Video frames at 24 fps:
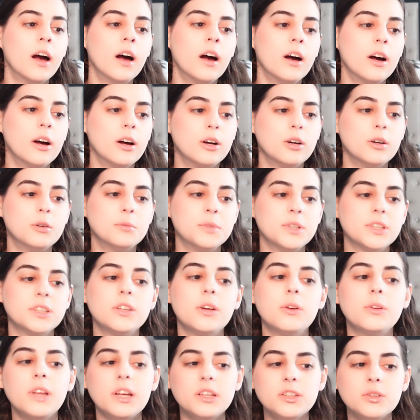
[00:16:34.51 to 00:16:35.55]

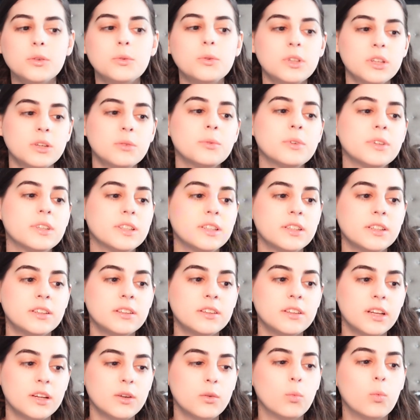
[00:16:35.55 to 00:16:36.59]
So that's the only
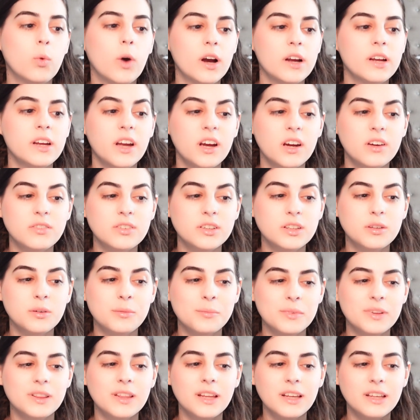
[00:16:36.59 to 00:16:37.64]
reason, like, why I have him,